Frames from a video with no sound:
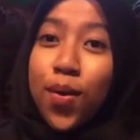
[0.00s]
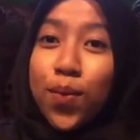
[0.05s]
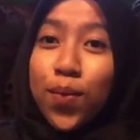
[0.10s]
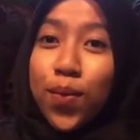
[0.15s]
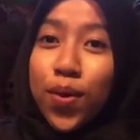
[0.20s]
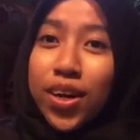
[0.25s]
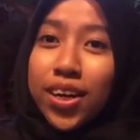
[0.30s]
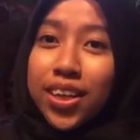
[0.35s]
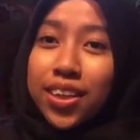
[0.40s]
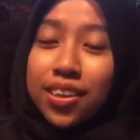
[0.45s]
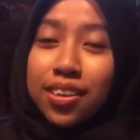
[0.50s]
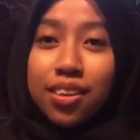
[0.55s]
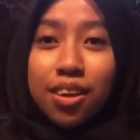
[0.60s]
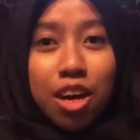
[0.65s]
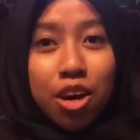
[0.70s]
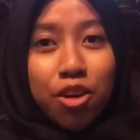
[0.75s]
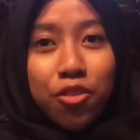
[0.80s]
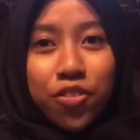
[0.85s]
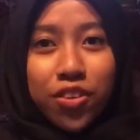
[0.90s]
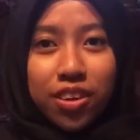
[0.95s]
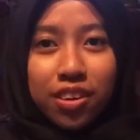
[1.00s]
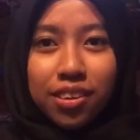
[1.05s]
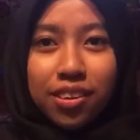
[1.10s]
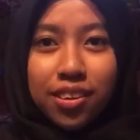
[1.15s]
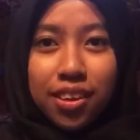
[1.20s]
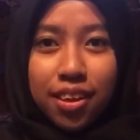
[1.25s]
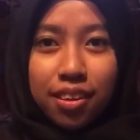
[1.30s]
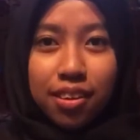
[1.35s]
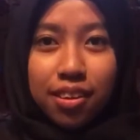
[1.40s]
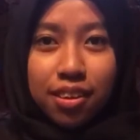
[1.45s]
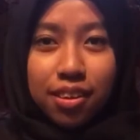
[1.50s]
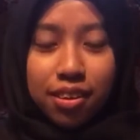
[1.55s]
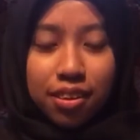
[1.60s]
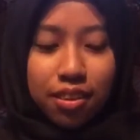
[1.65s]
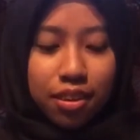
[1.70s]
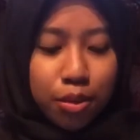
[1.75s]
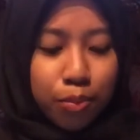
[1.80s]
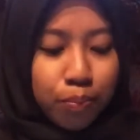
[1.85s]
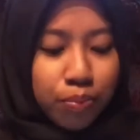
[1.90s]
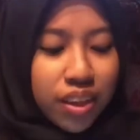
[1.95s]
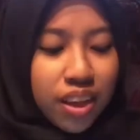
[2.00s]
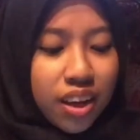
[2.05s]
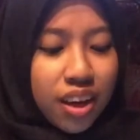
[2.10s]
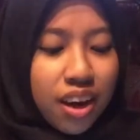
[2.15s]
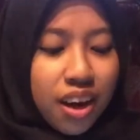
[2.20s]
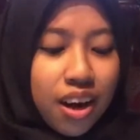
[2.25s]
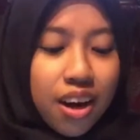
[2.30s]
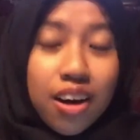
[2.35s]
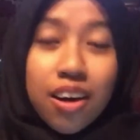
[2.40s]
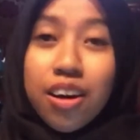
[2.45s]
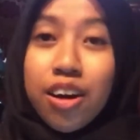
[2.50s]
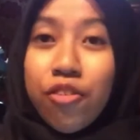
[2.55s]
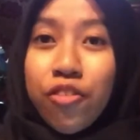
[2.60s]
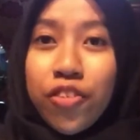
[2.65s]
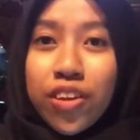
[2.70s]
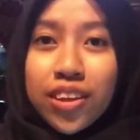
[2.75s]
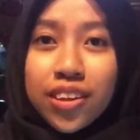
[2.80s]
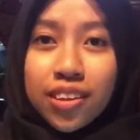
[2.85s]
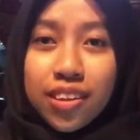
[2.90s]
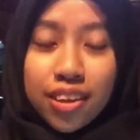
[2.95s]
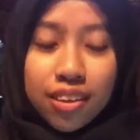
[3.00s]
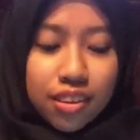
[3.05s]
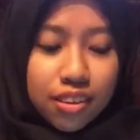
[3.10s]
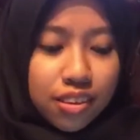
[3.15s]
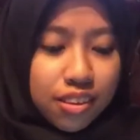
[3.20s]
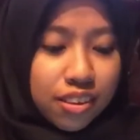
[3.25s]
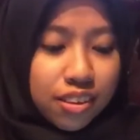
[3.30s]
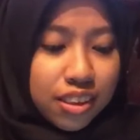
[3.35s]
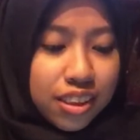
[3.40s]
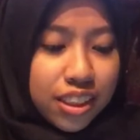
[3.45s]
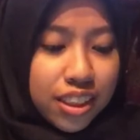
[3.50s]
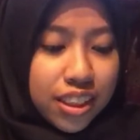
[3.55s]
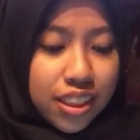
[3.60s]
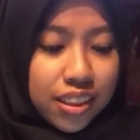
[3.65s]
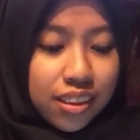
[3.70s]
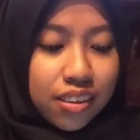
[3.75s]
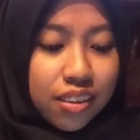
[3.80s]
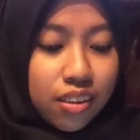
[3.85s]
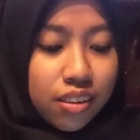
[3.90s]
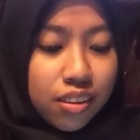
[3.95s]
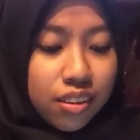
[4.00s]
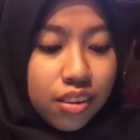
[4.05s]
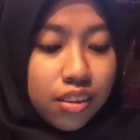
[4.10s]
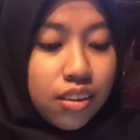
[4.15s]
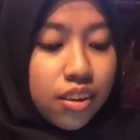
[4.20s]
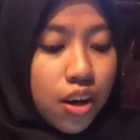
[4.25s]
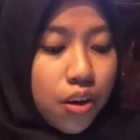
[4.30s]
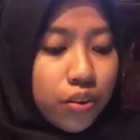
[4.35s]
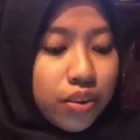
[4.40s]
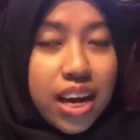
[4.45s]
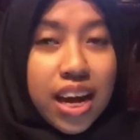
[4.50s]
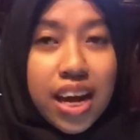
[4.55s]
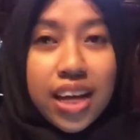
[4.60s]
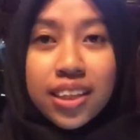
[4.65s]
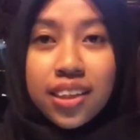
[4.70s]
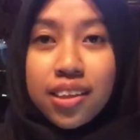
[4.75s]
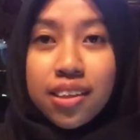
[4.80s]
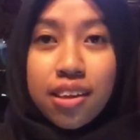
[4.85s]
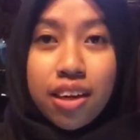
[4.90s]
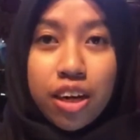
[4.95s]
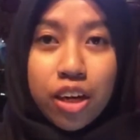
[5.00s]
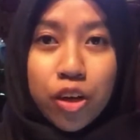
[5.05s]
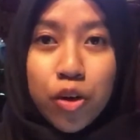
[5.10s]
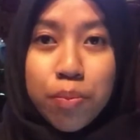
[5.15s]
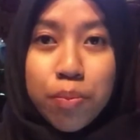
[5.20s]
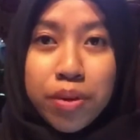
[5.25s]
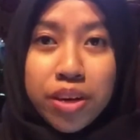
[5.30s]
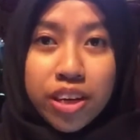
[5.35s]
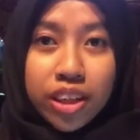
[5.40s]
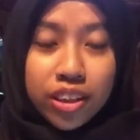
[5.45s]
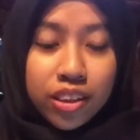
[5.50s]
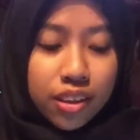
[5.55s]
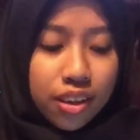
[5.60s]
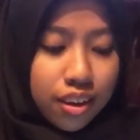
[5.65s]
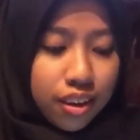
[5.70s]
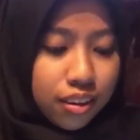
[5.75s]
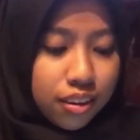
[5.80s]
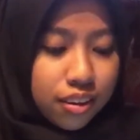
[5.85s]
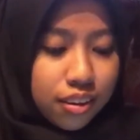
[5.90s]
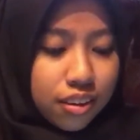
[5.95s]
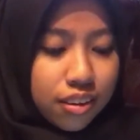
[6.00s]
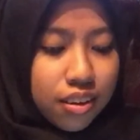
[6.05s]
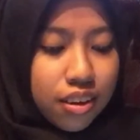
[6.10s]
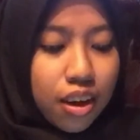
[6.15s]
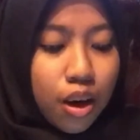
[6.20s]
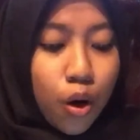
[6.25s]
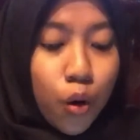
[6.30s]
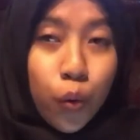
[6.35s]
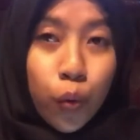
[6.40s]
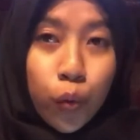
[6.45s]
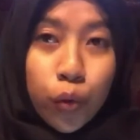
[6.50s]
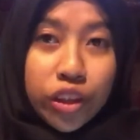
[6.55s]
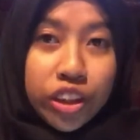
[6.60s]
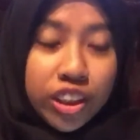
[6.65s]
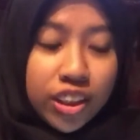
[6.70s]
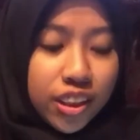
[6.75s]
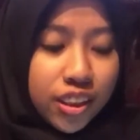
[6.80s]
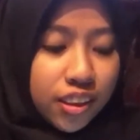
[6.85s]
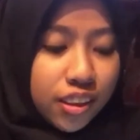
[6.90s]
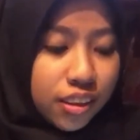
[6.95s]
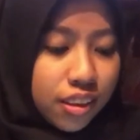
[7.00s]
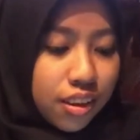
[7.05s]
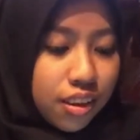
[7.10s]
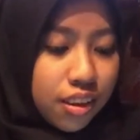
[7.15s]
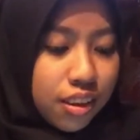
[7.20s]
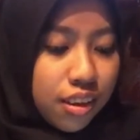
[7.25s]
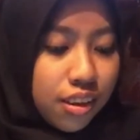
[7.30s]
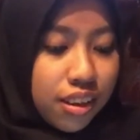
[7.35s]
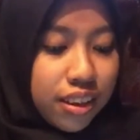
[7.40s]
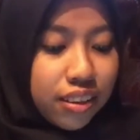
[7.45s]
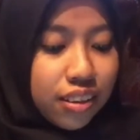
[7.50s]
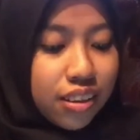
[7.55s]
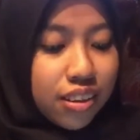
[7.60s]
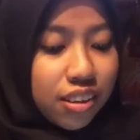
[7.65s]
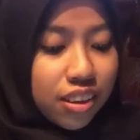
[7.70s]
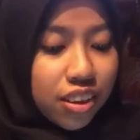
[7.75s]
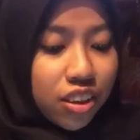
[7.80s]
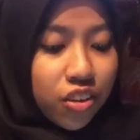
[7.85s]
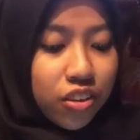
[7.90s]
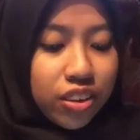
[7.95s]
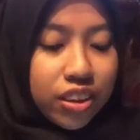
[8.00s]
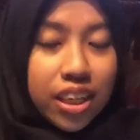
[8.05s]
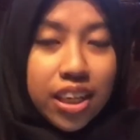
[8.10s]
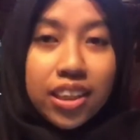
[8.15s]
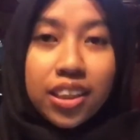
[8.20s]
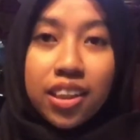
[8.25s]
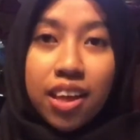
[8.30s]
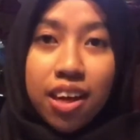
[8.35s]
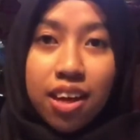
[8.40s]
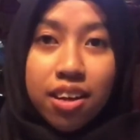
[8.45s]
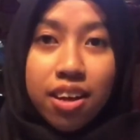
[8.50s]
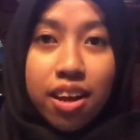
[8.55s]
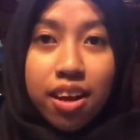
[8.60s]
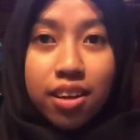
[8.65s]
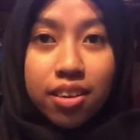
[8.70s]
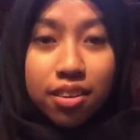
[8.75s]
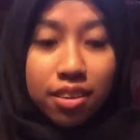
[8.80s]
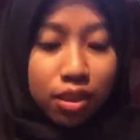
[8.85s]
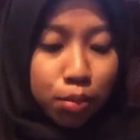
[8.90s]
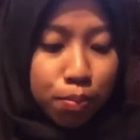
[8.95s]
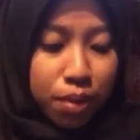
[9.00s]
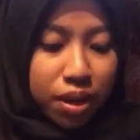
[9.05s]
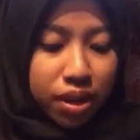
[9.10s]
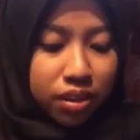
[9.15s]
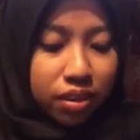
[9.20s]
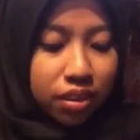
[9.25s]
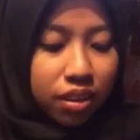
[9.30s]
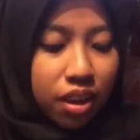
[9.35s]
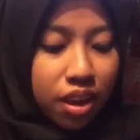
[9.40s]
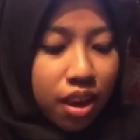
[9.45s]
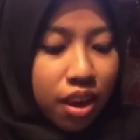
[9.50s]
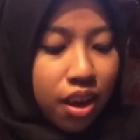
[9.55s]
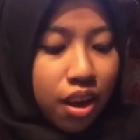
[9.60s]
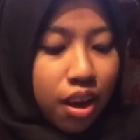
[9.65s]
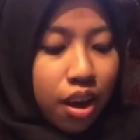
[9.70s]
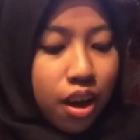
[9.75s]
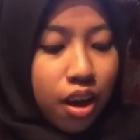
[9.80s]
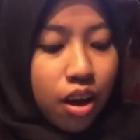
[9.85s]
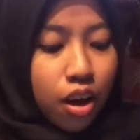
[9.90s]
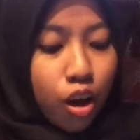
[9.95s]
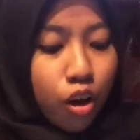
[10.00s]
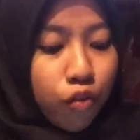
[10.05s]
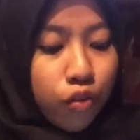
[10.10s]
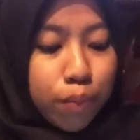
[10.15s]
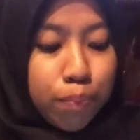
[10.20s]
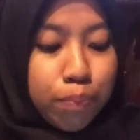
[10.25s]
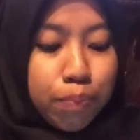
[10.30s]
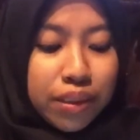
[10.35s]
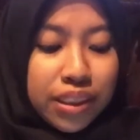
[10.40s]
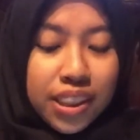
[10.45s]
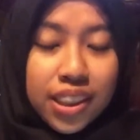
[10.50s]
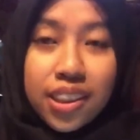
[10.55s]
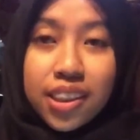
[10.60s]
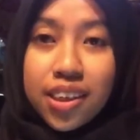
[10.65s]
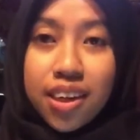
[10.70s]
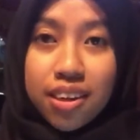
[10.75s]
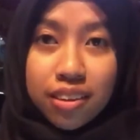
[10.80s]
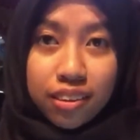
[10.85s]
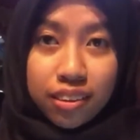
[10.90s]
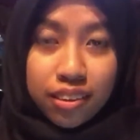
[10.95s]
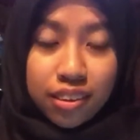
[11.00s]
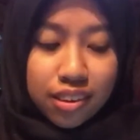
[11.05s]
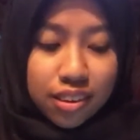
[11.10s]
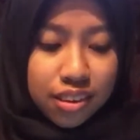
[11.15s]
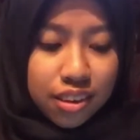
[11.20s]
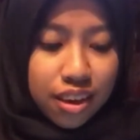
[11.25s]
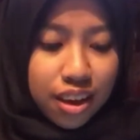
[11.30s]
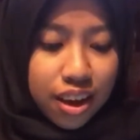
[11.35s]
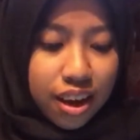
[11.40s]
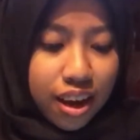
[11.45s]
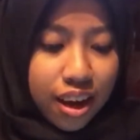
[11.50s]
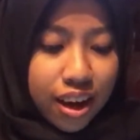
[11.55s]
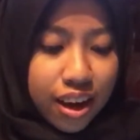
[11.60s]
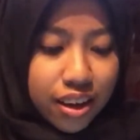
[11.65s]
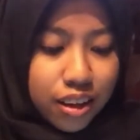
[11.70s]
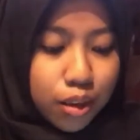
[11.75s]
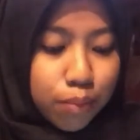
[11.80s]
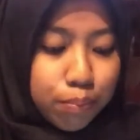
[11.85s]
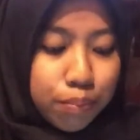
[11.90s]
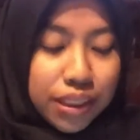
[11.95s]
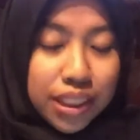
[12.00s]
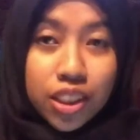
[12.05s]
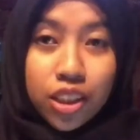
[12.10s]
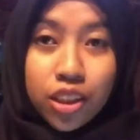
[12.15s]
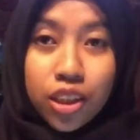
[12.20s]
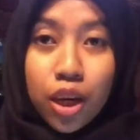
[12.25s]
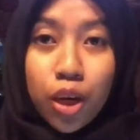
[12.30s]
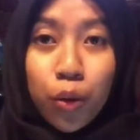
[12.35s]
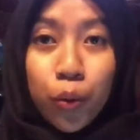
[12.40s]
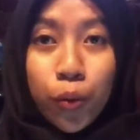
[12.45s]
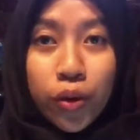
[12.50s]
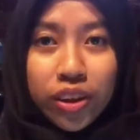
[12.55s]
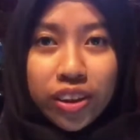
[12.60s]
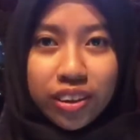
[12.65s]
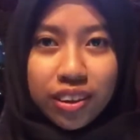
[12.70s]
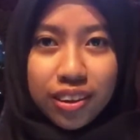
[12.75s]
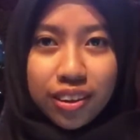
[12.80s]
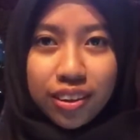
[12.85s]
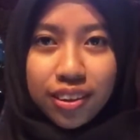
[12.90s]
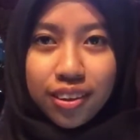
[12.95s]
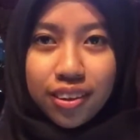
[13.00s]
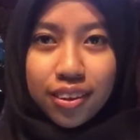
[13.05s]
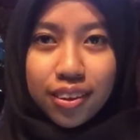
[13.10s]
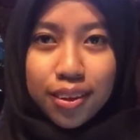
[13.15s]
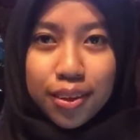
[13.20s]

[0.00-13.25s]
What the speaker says: What is a reference letter? Reference letter is also known as a recommendation letter, which is a letter that contains an assessment of a person's character and personal qualities.